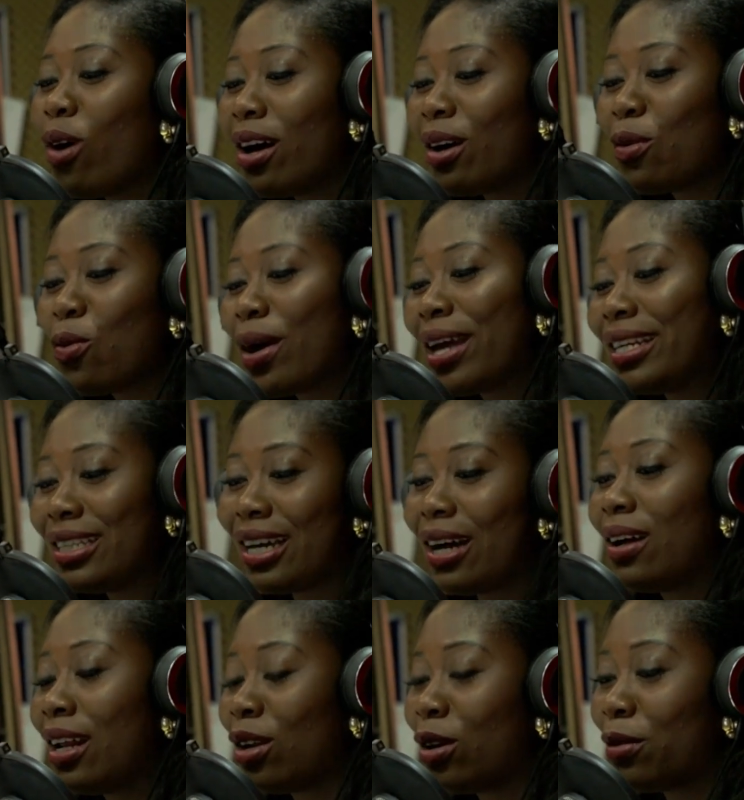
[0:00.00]
What went
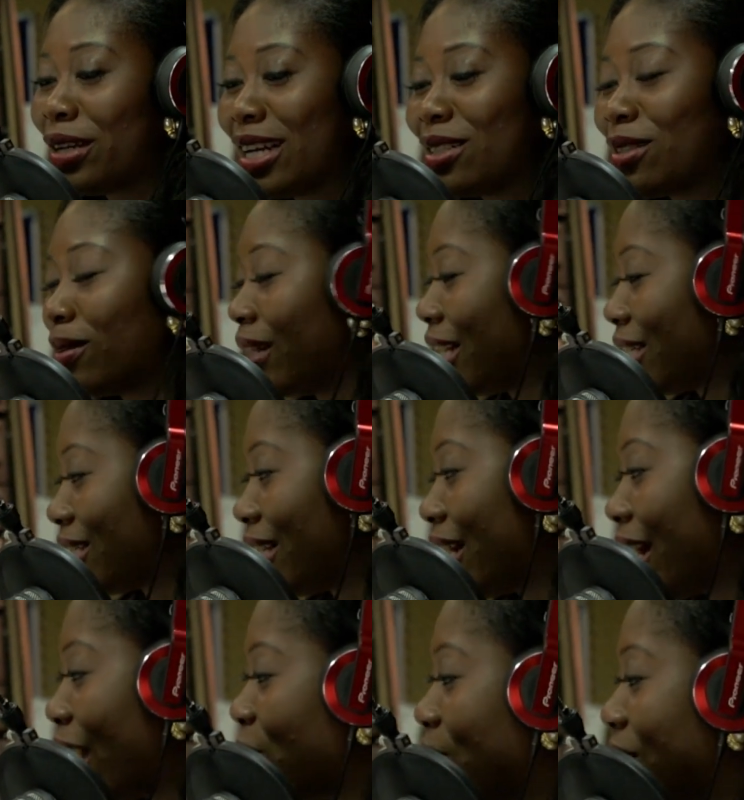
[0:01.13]
down at Oriental last night,
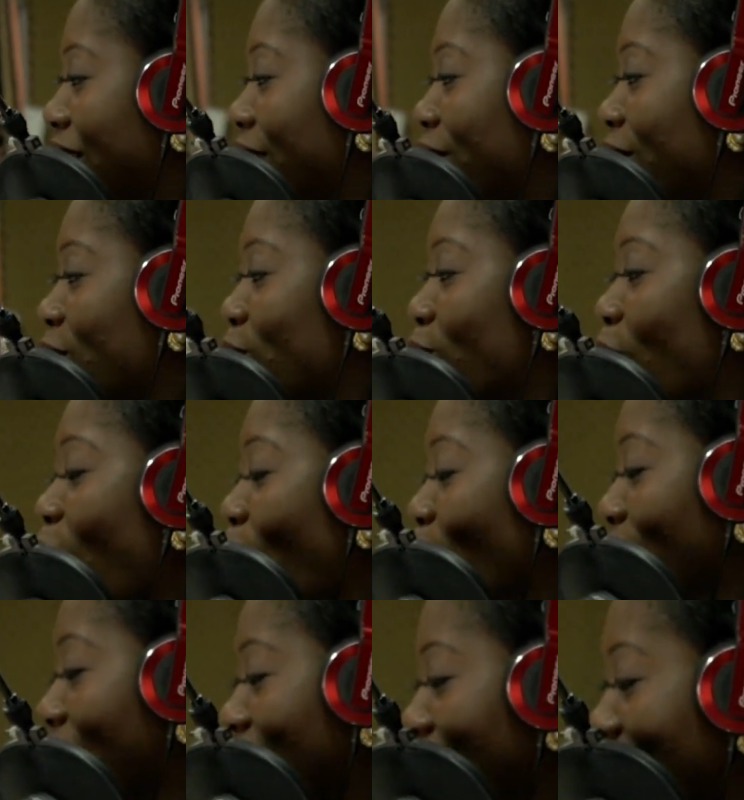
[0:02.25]
I was giving you
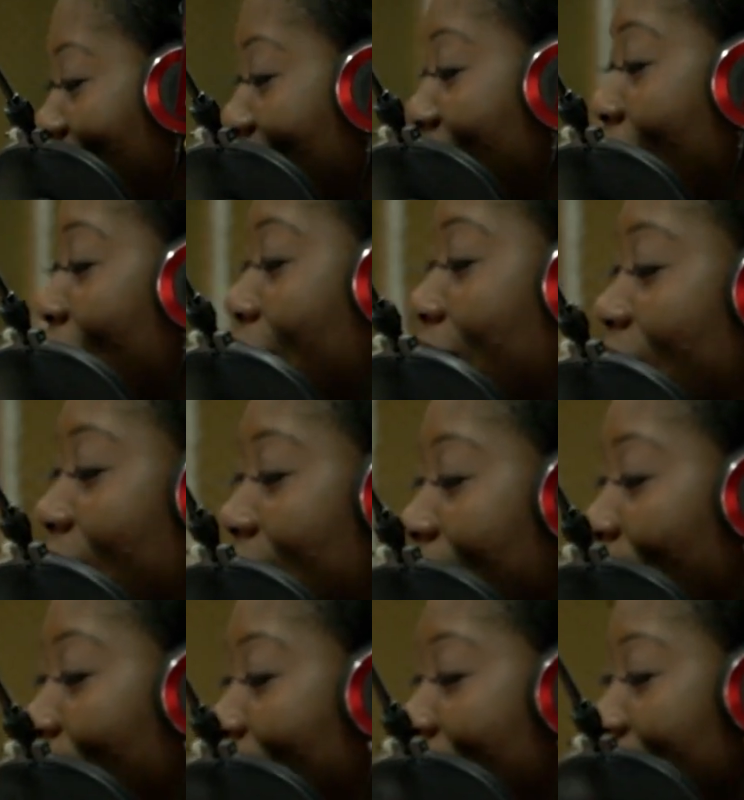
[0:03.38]
all the gist. Just
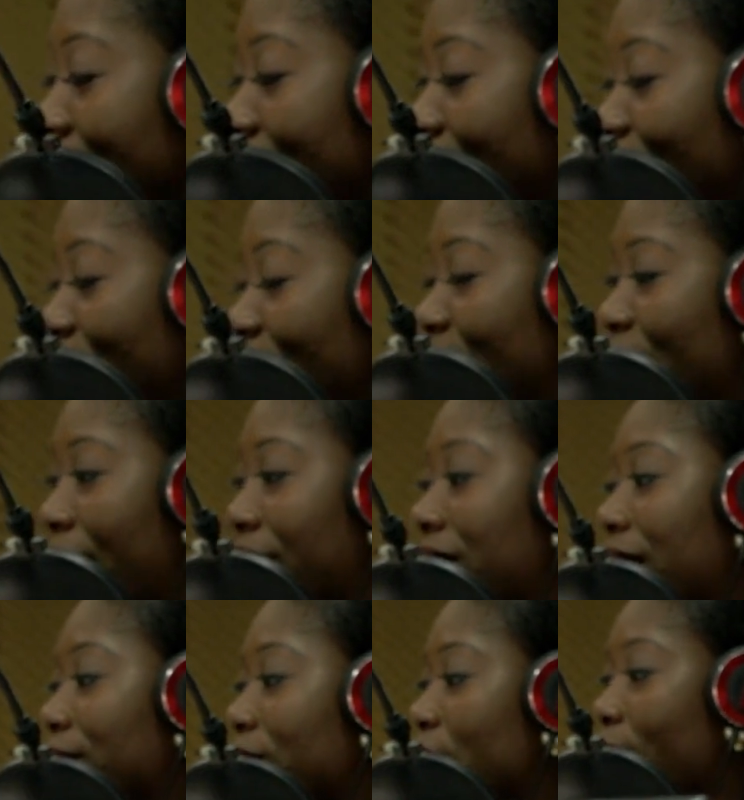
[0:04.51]
keep listening to the Drive
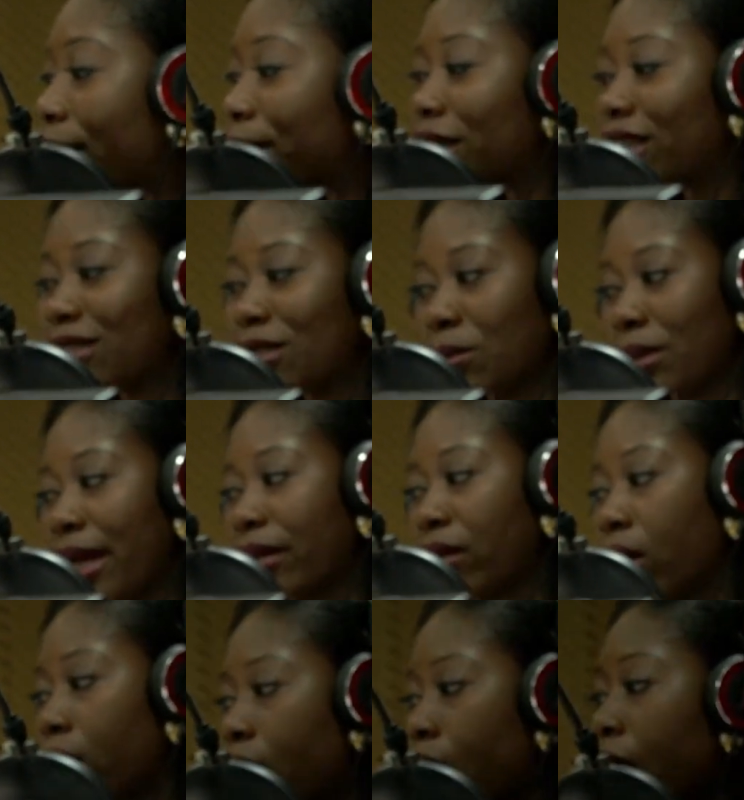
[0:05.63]
Time Show. I'm here till 9
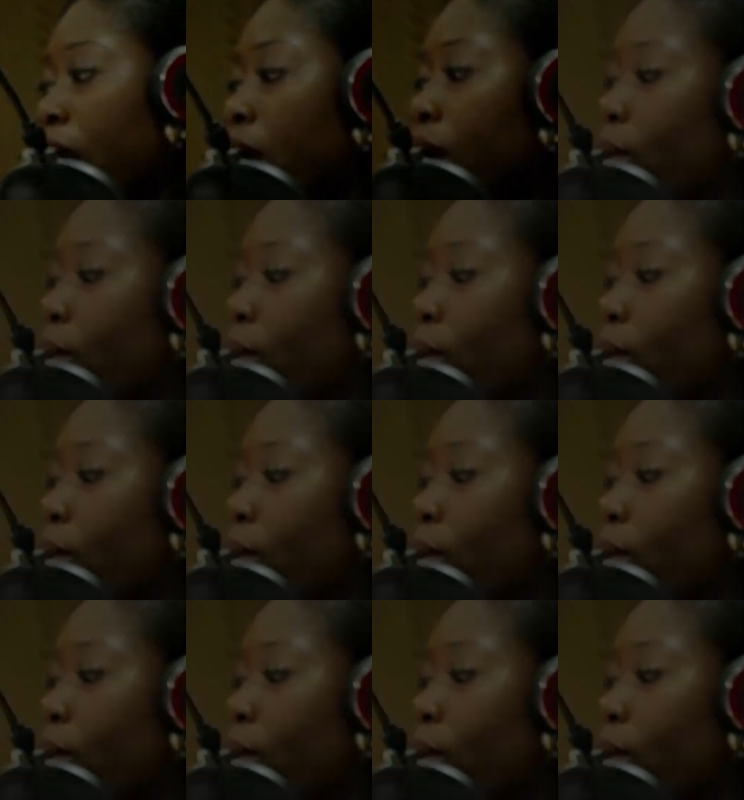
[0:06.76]
o'clock.